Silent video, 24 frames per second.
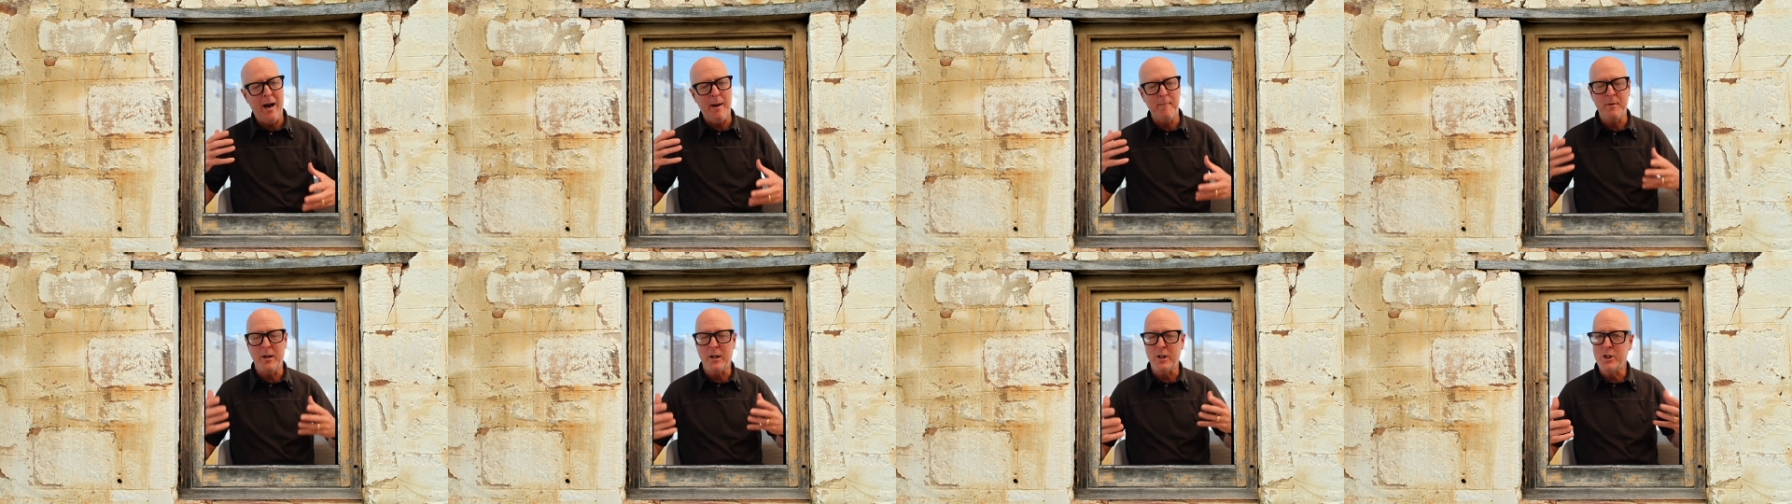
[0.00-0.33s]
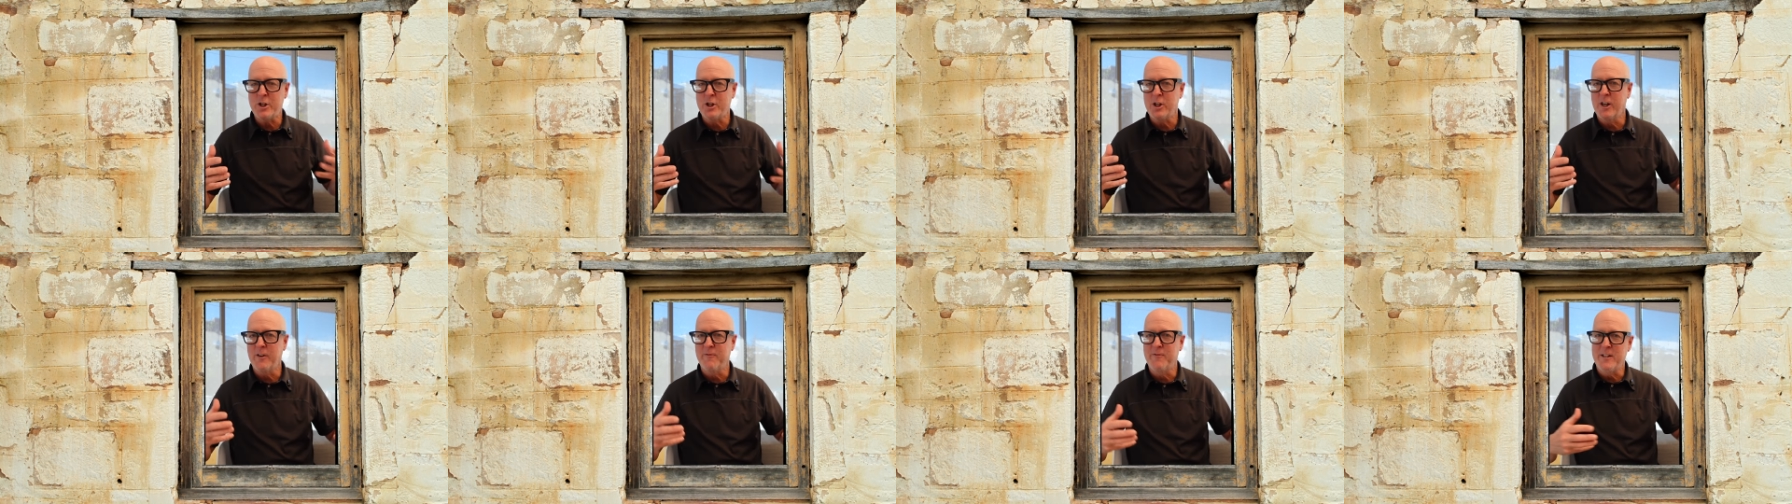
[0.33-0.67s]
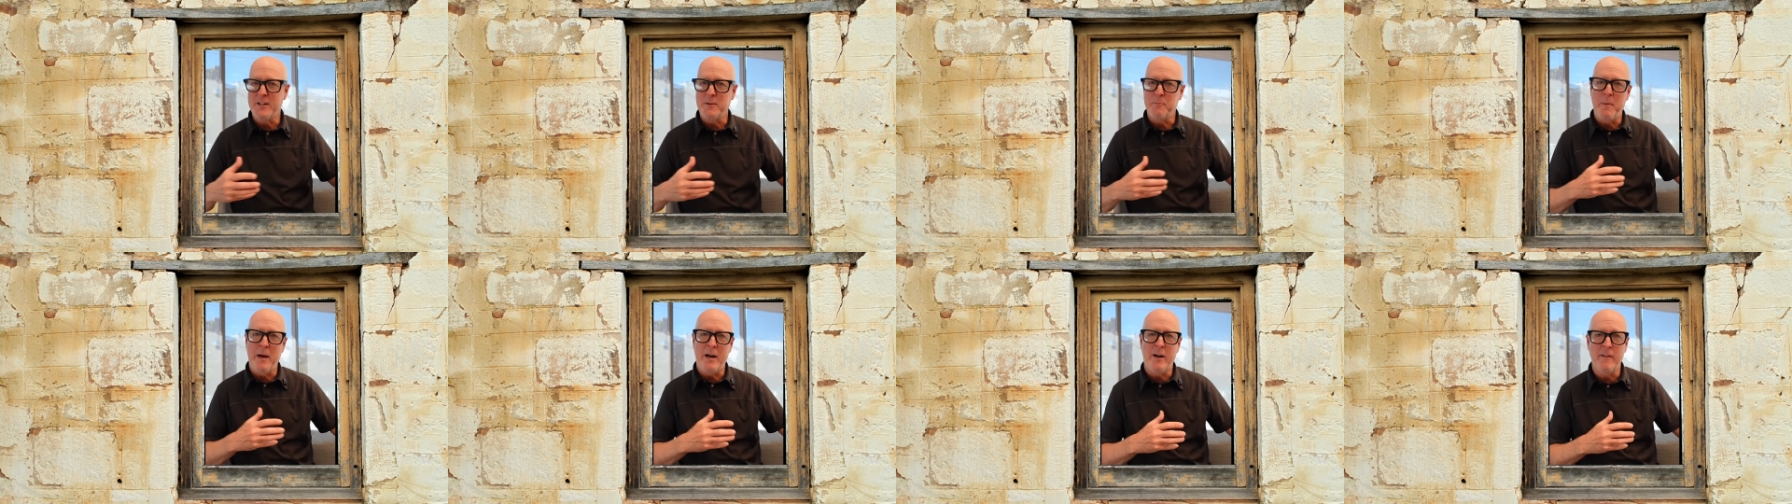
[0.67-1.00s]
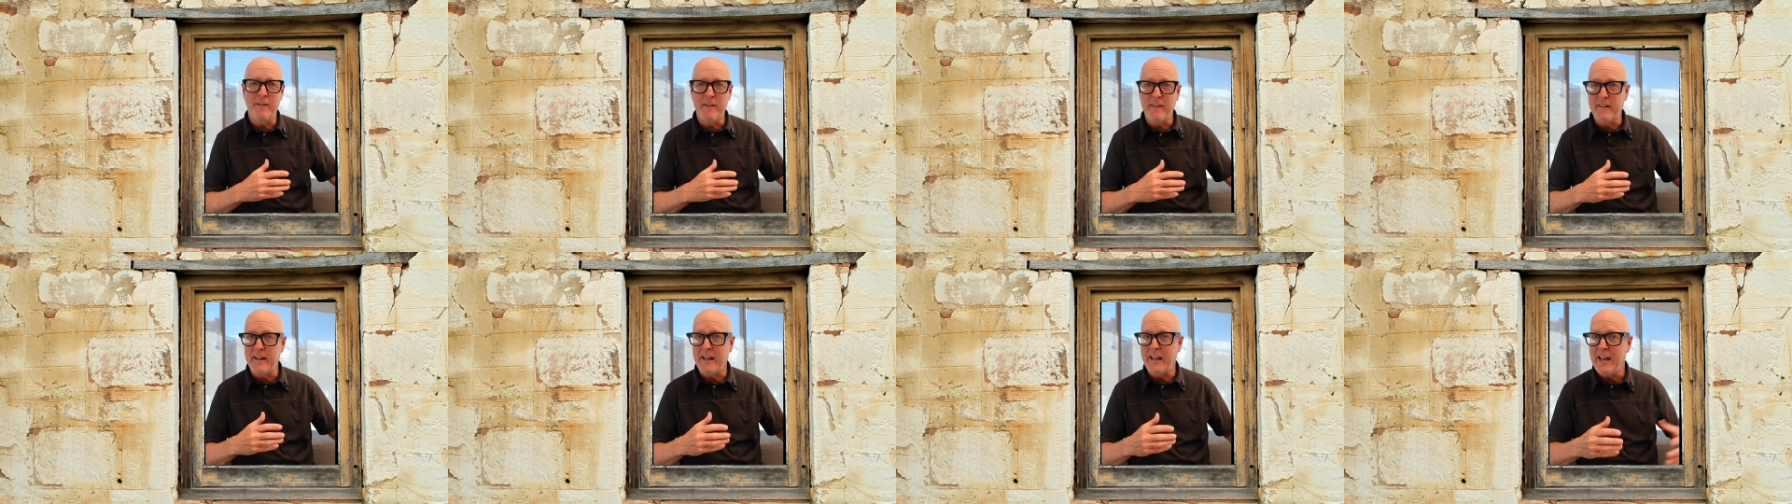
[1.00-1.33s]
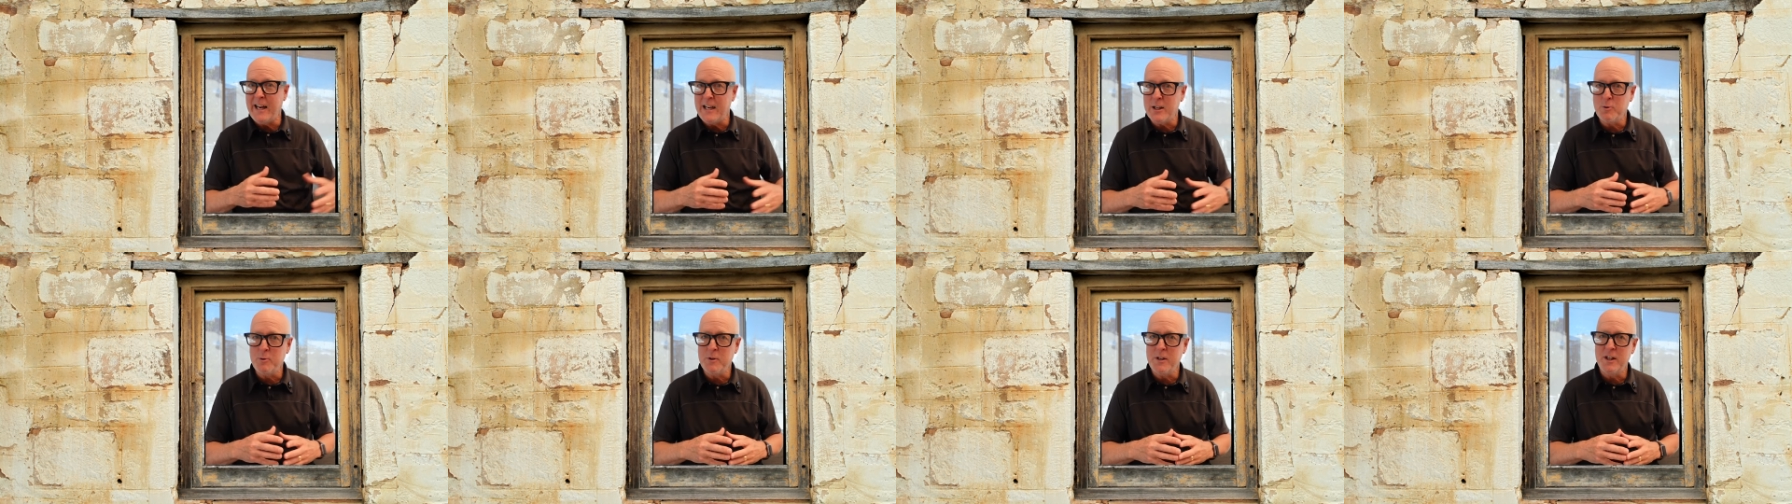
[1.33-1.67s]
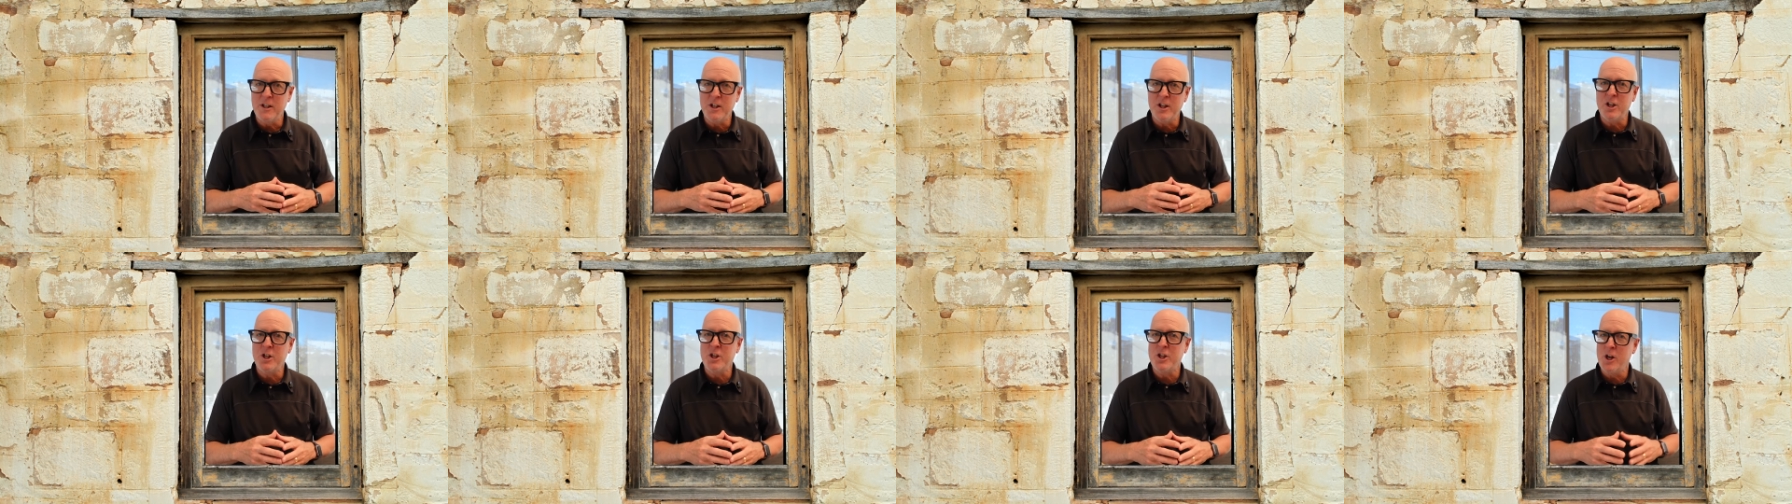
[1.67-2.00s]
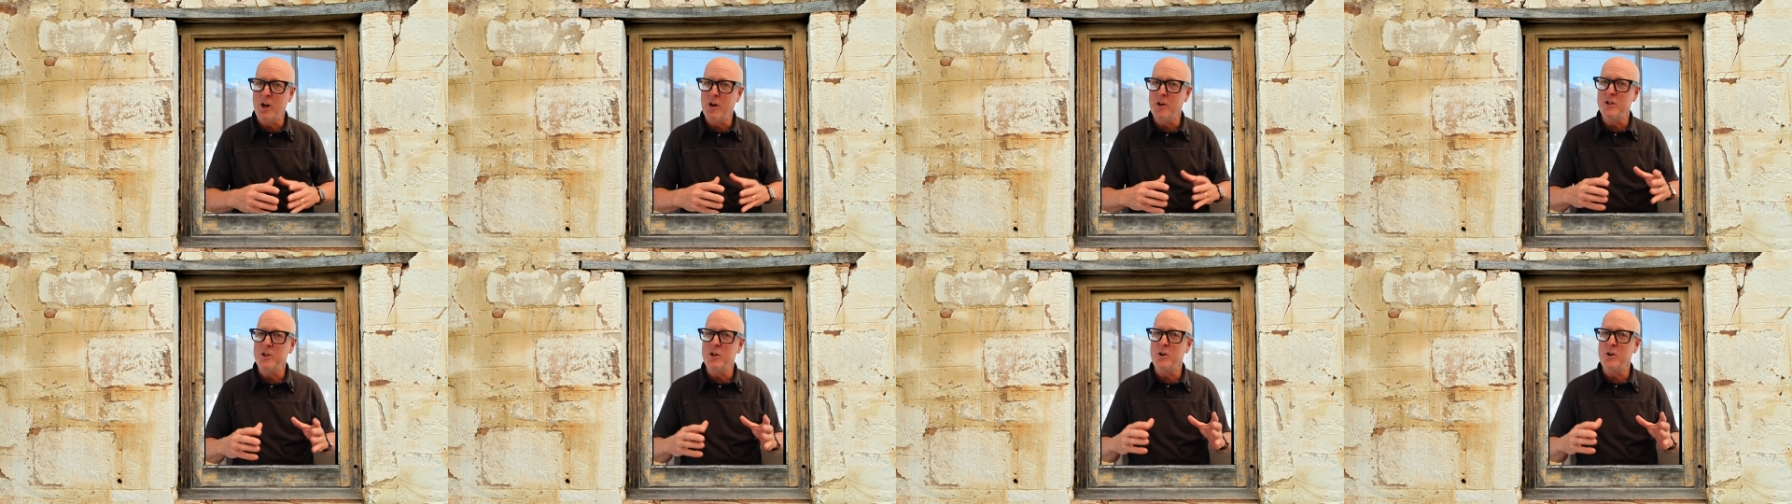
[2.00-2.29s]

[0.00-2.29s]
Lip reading: I'm not sure if it's better than the last one I just showed